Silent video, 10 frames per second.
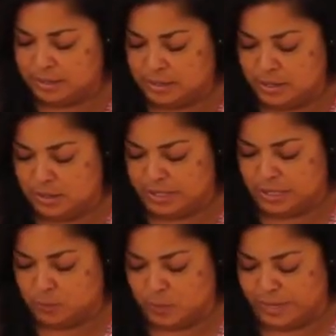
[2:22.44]
So you only
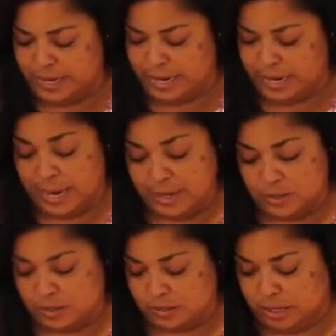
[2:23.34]
need one egg. I
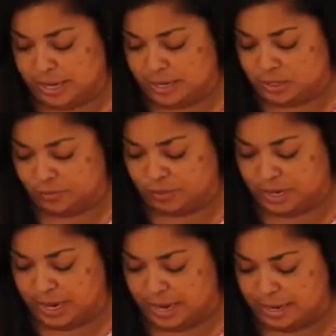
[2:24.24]
use
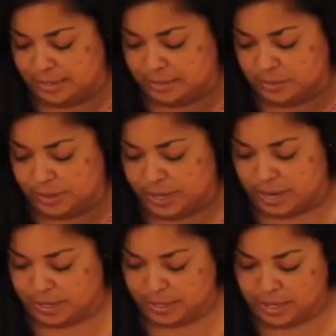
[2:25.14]
cage-free eggs,
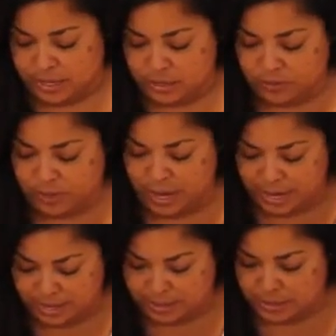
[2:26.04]
organic cage-free
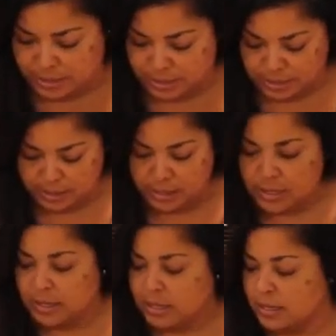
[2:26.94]
eggs.
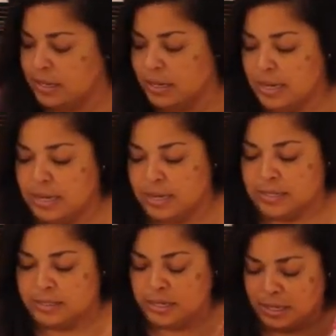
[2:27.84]

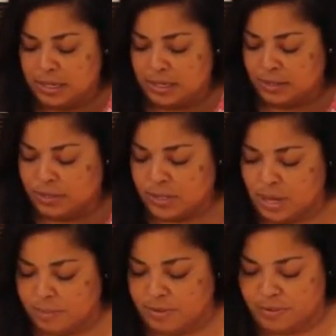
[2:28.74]
And there's a
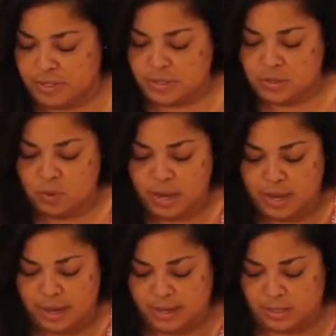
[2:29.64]
couple of reasons
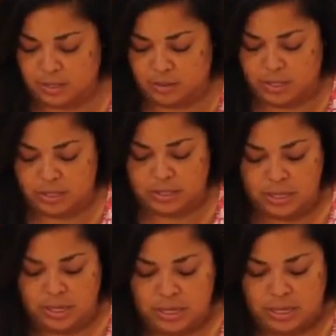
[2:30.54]
why I do this
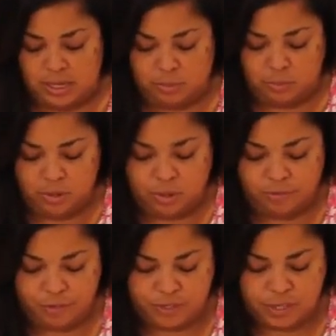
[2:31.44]
in a bowl.
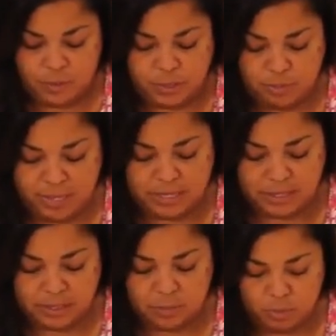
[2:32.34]
First, I want to mix
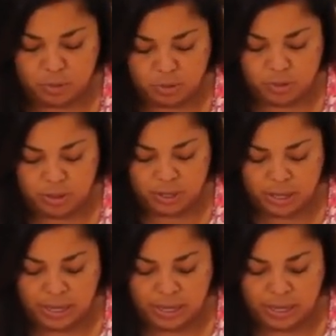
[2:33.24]
it in a bowl.